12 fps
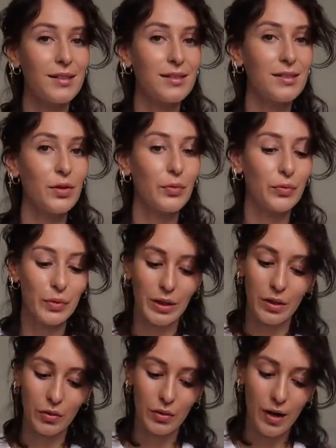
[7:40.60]
sounds
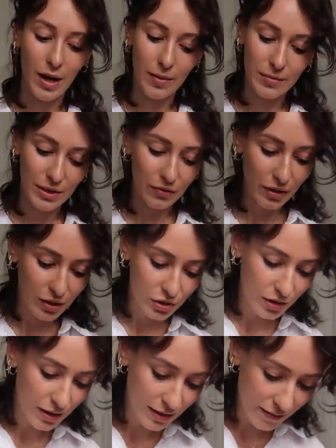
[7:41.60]
really good. I'm definitely gonna
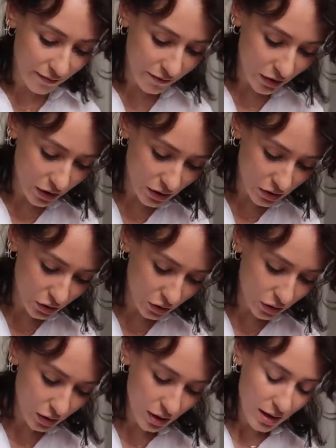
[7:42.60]
try that very
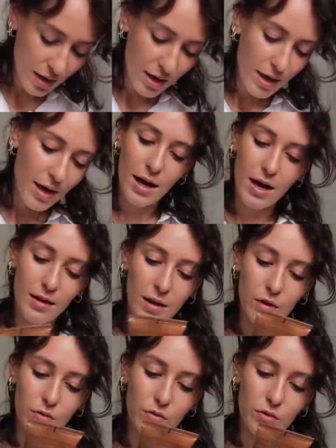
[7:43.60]
soon. And
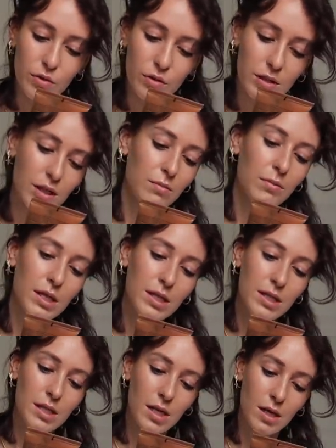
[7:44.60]
they also sent me
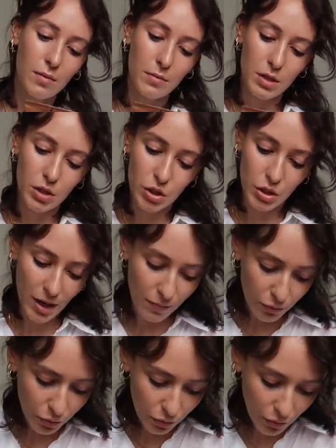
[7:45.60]
some
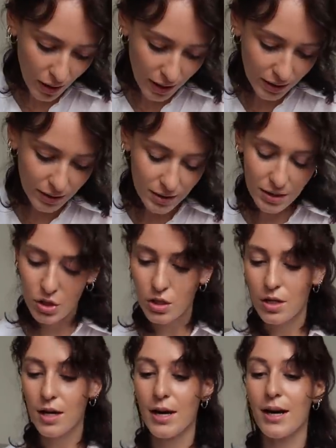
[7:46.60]
shampoo and
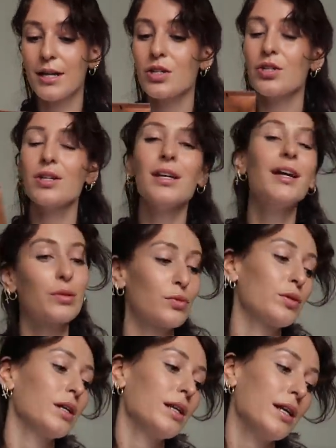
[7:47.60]
conditioner. I actually was
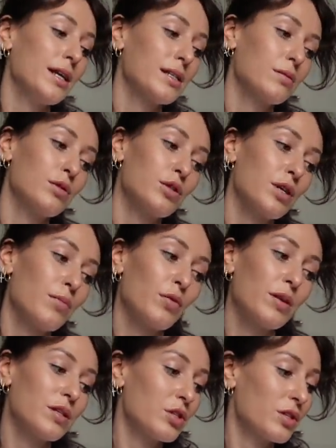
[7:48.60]
really needing some new shampoo
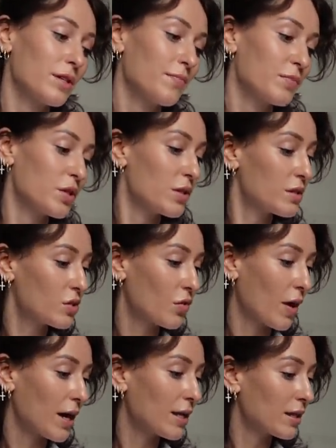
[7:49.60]
and conditioner. So this is
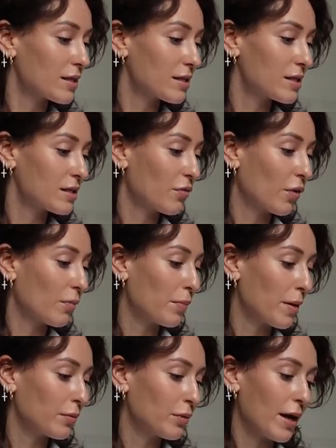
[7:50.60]
great. This is from
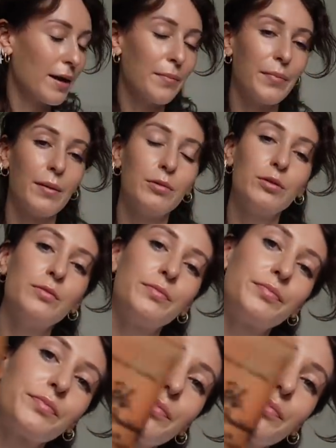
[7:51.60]
Bumble and bumble.